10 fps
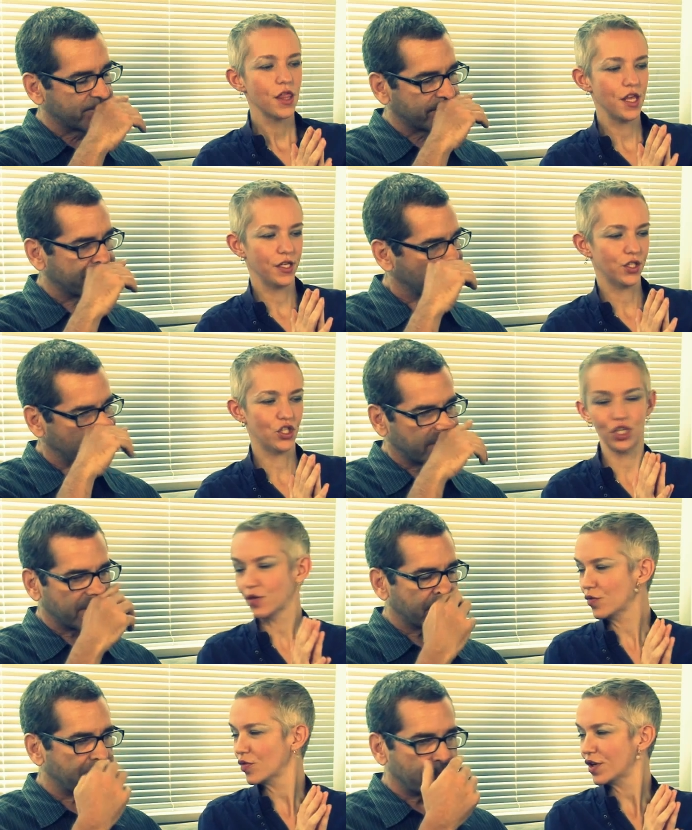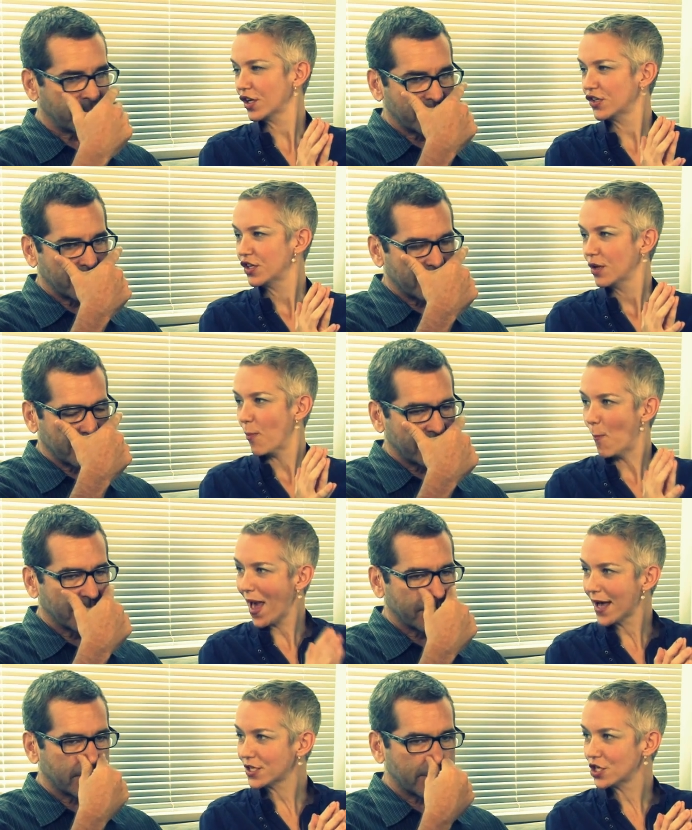Speaker 1: This jerry-rigged
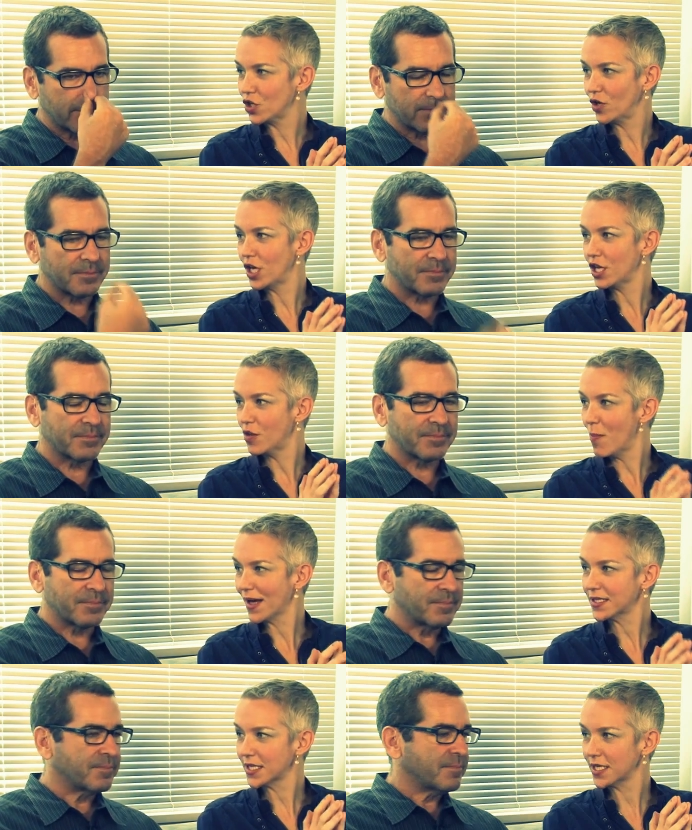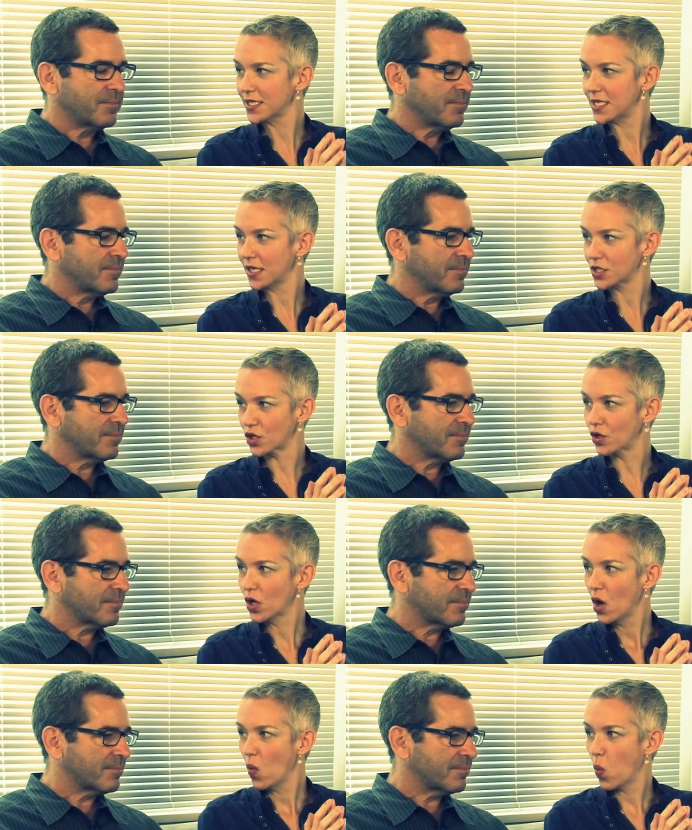MASH unit in the Mexican
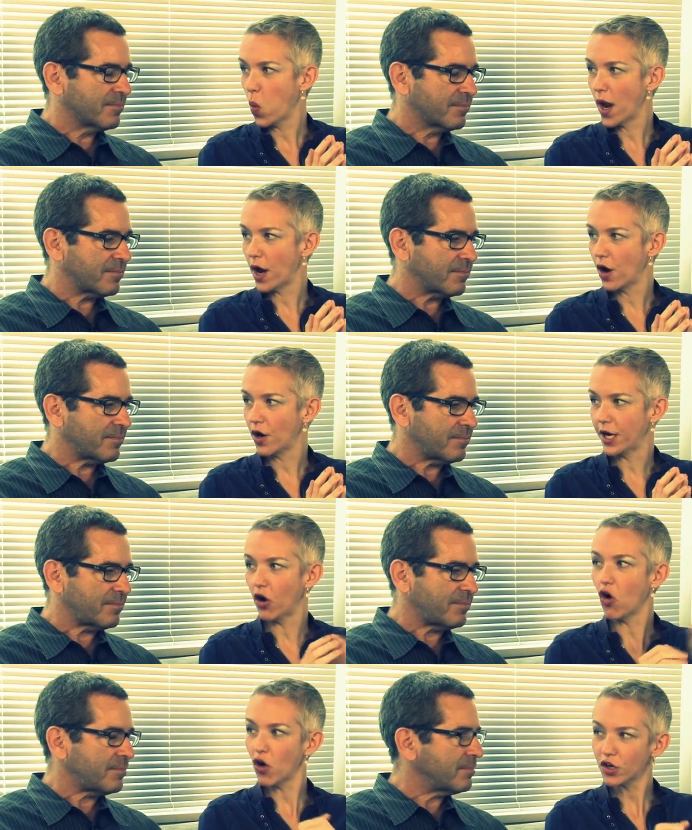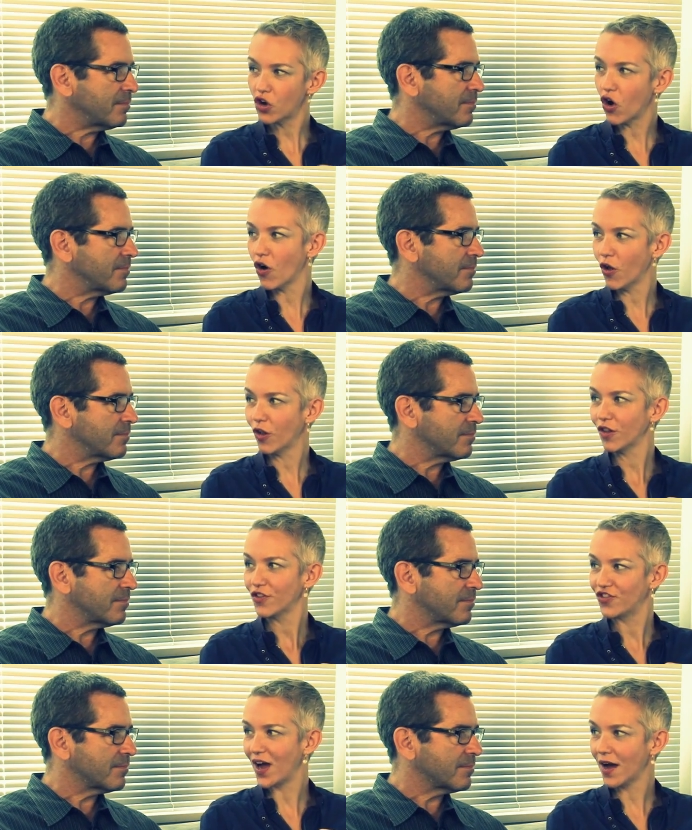desert where an on-call
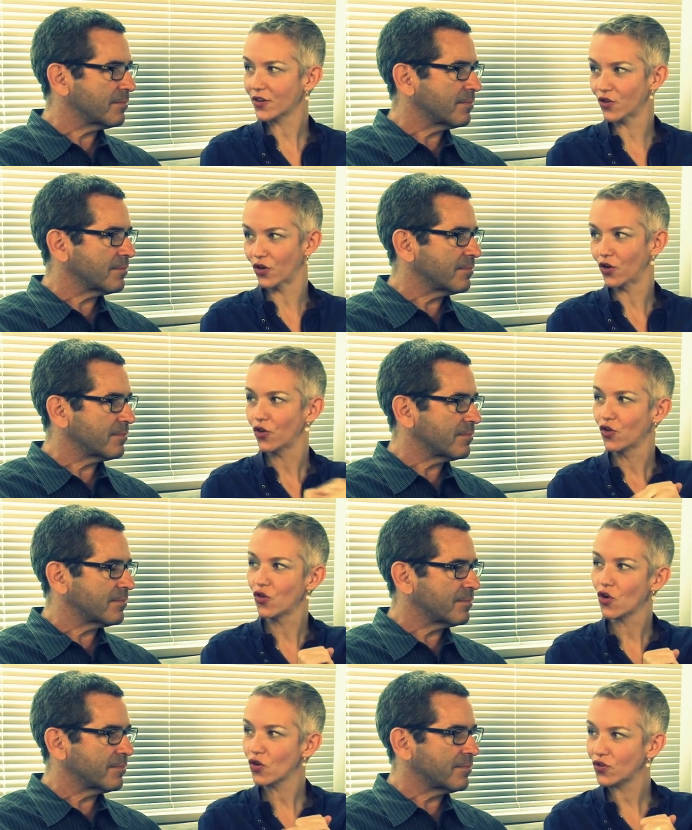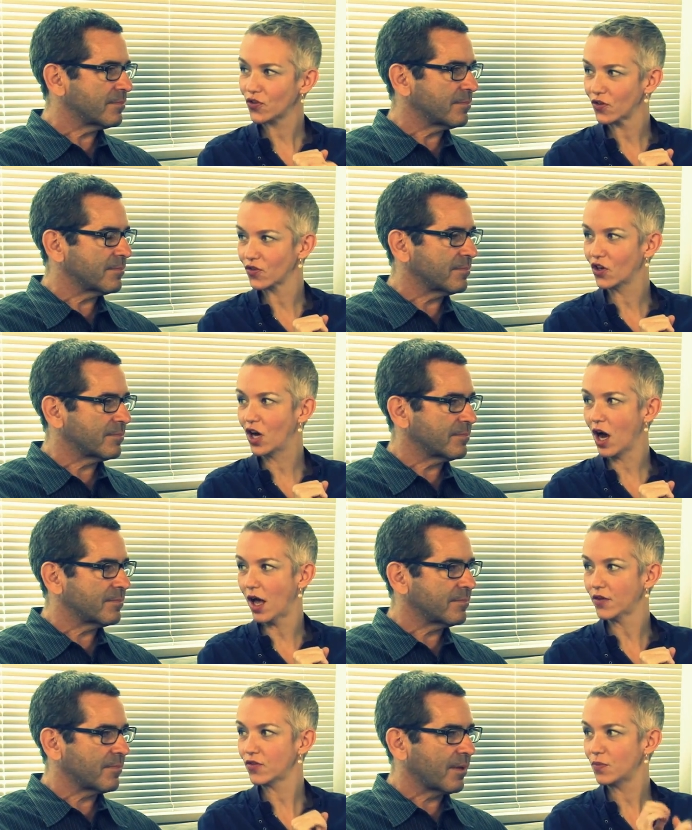doctor nurses
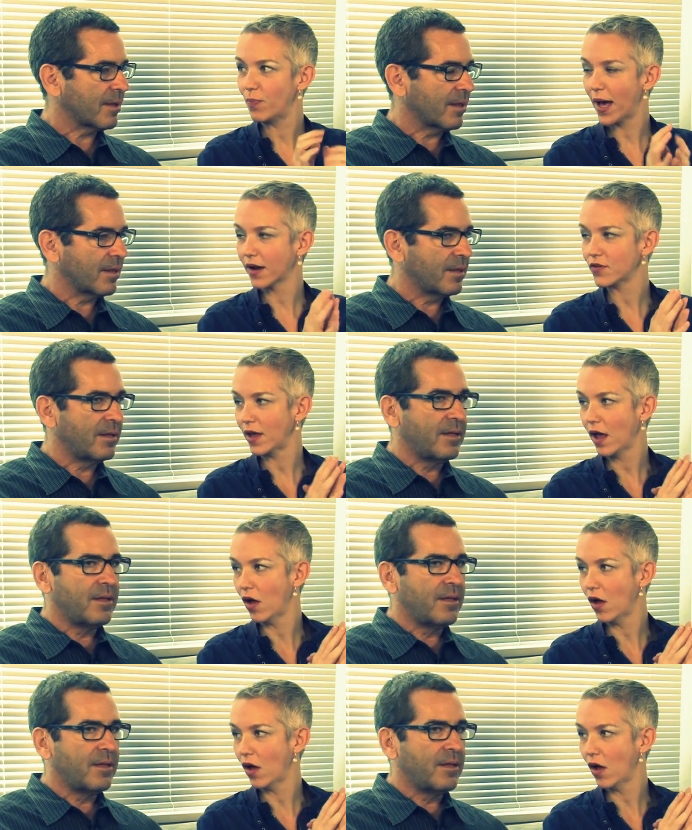Gus back to